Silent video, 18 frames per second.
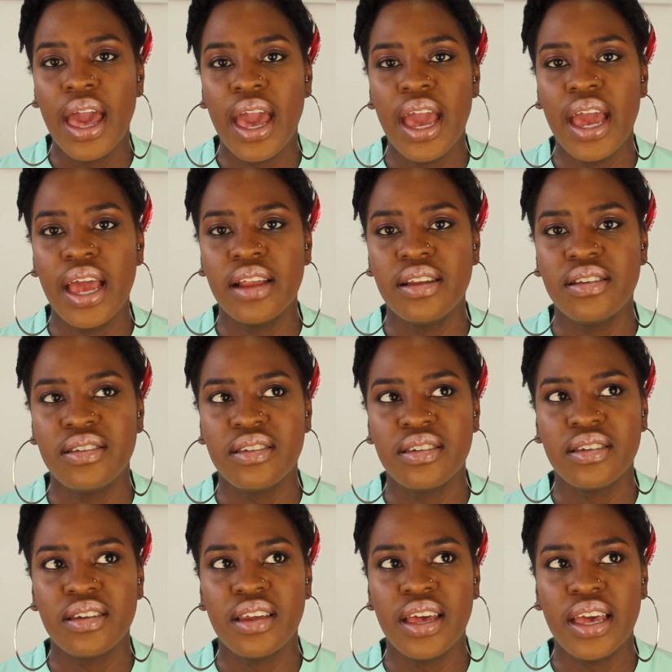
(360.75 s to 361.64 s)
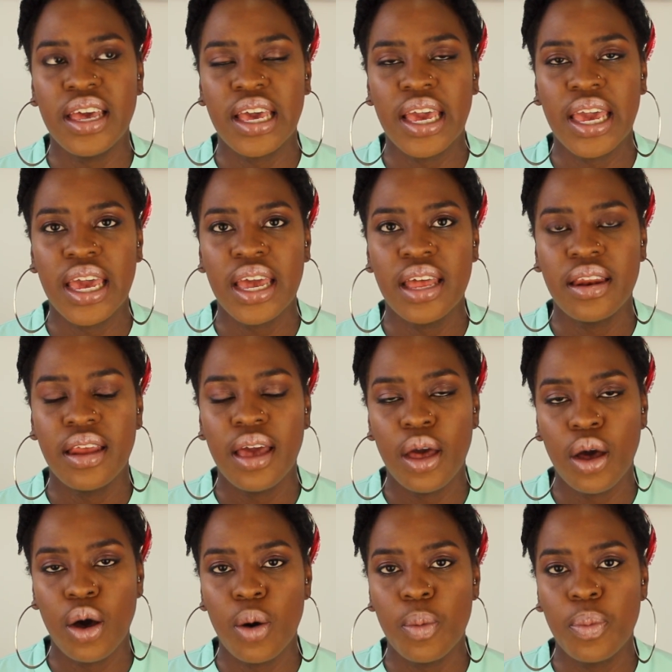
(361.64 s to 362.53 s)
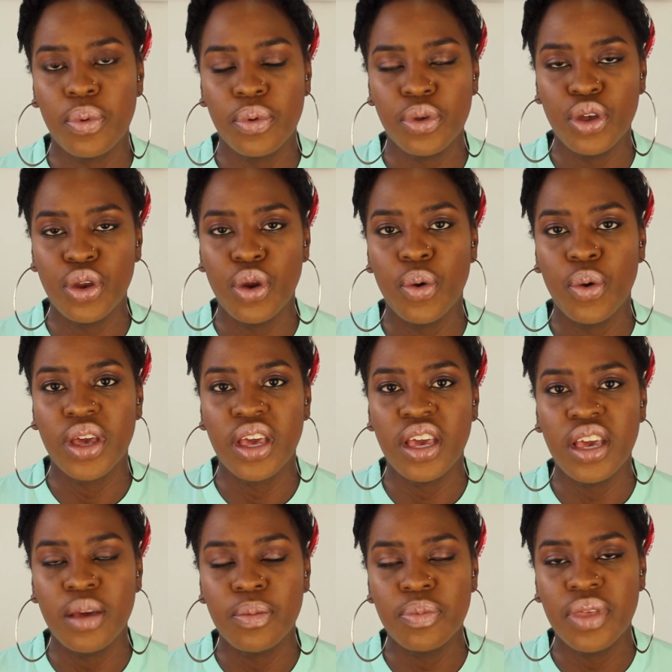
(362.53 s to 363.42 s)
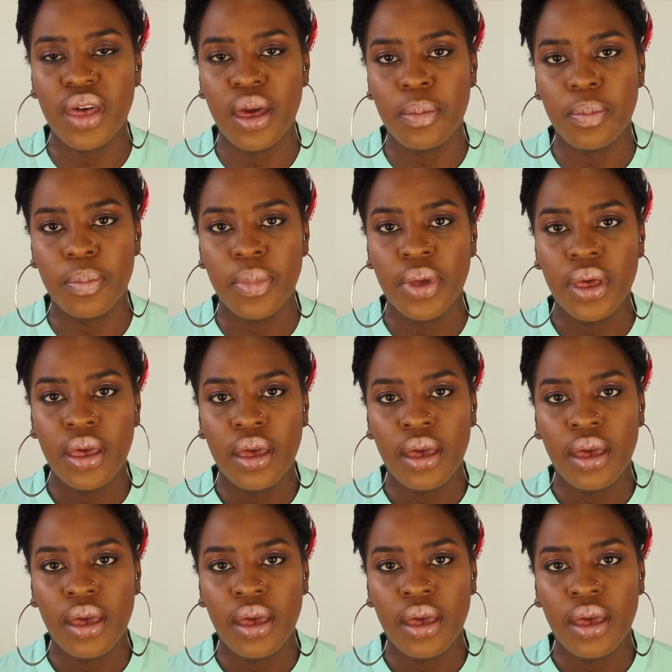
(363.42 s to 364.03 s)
and it can help, you keep them